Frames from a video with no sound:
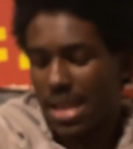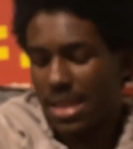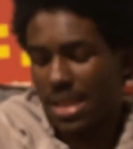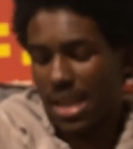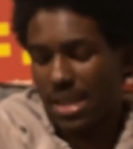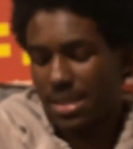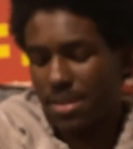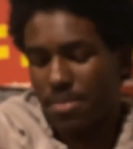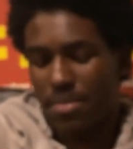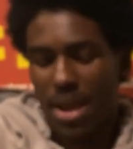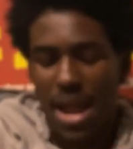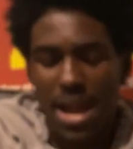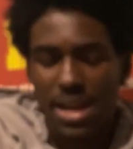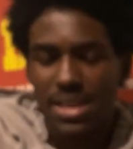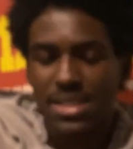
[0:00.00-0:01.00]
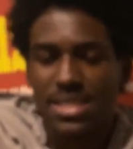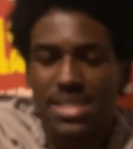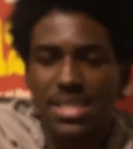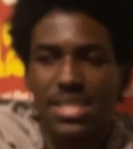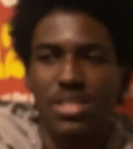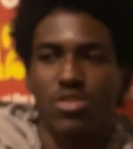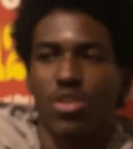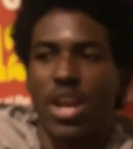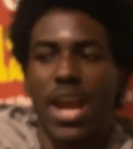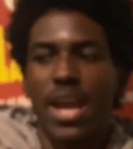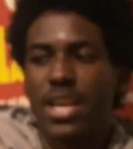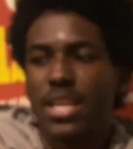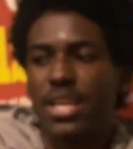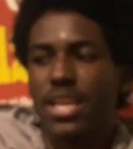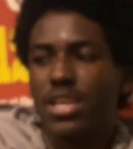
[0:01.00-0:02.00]
like, the behind the scenes or
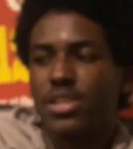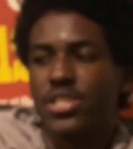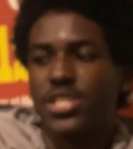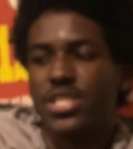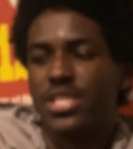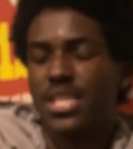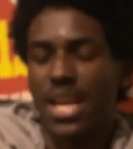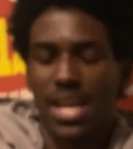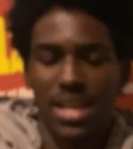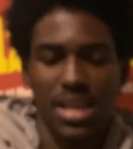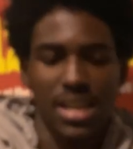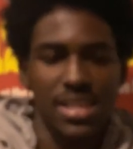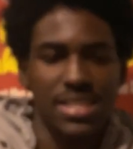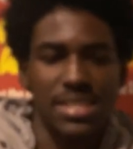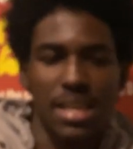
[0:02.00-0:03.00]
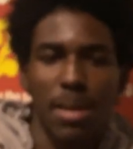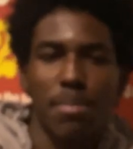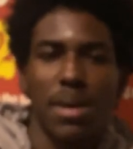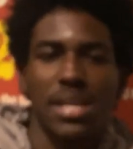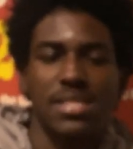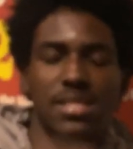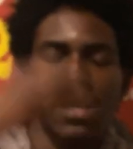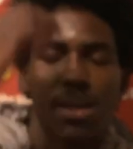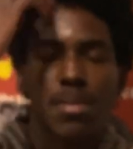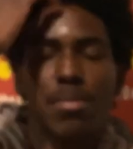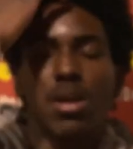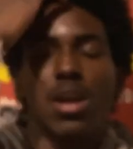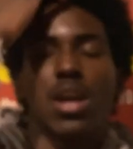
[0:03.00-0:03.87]
editing or just, like, step by step,